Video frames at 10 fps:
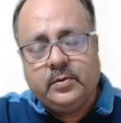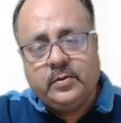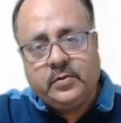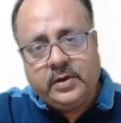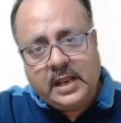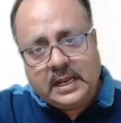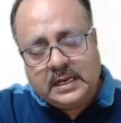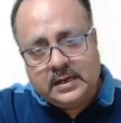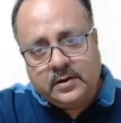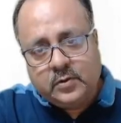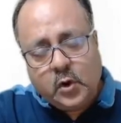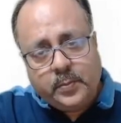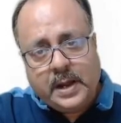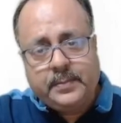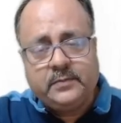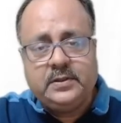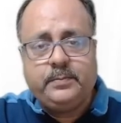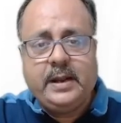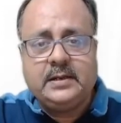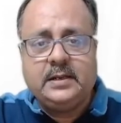drag cope half of the
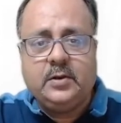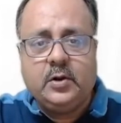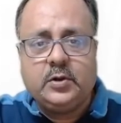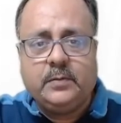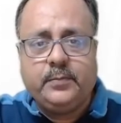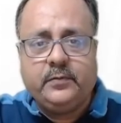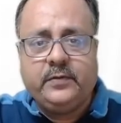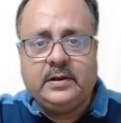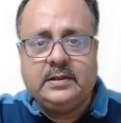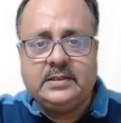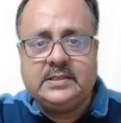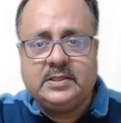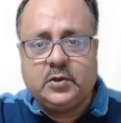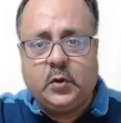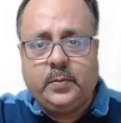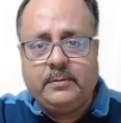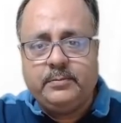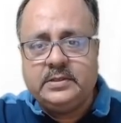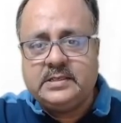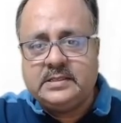pattern on top of it. This is the cope half,
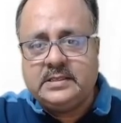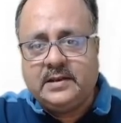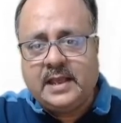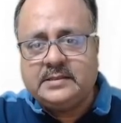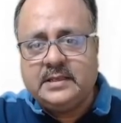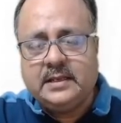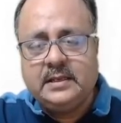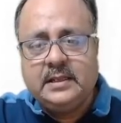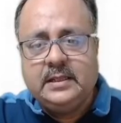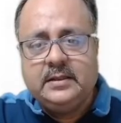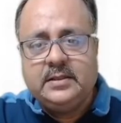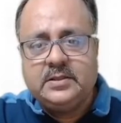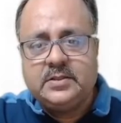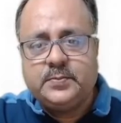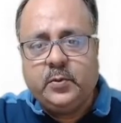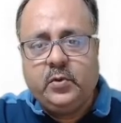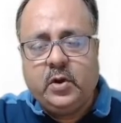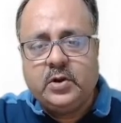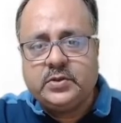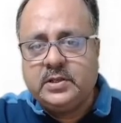this is the riser and sprue
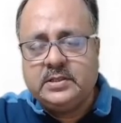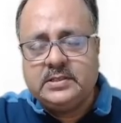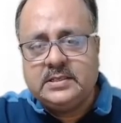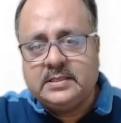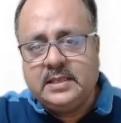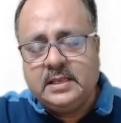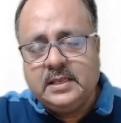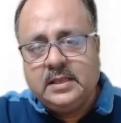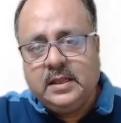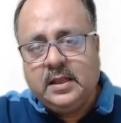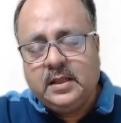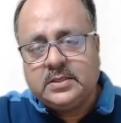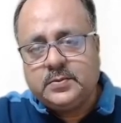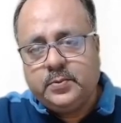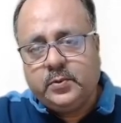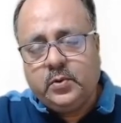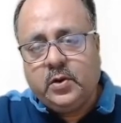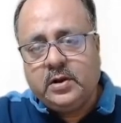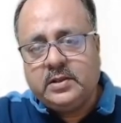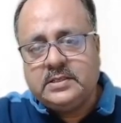rod, sorry, this is the sprue
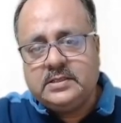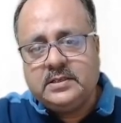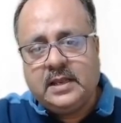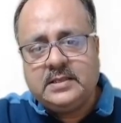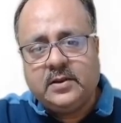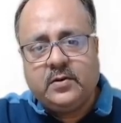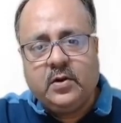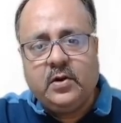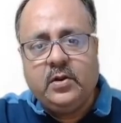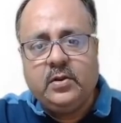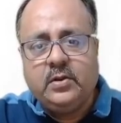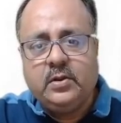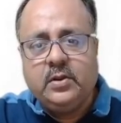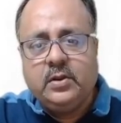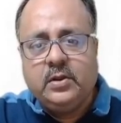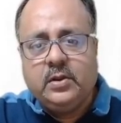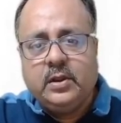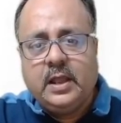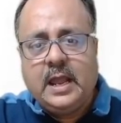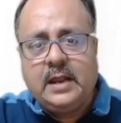rod, this is the riser rod,
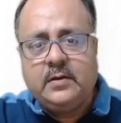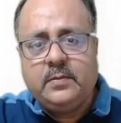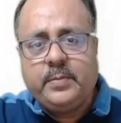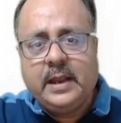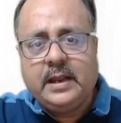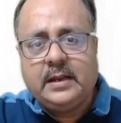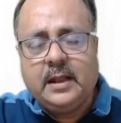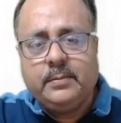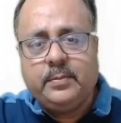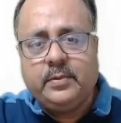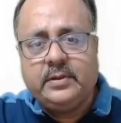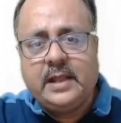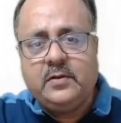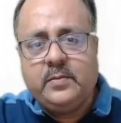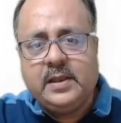and we pack it up. Then we make